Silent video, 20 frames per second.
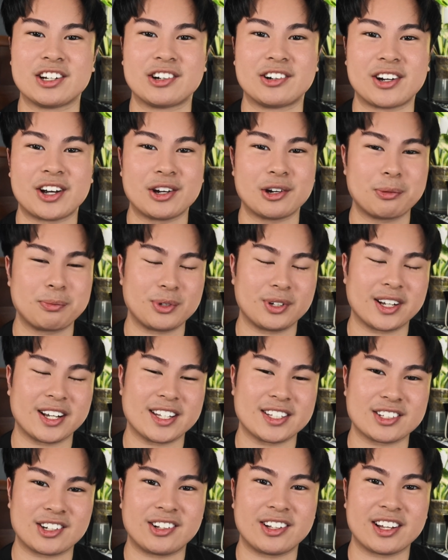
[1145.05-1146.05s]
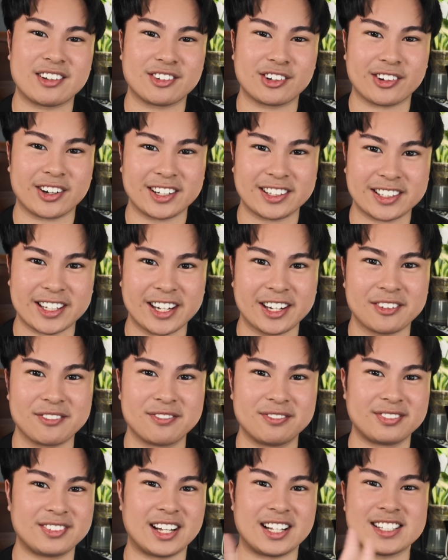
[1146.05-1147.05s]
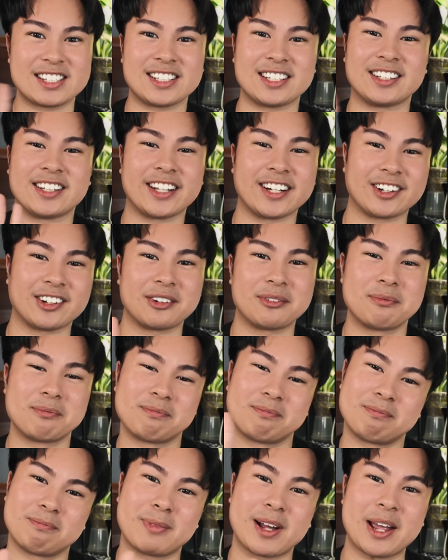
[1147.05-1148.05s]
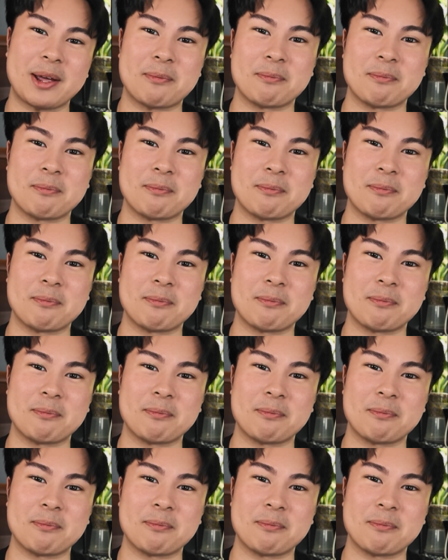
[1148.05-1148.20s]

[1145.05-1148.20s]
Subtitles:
I hope you guys all have a great day. I'll see you later. Bye.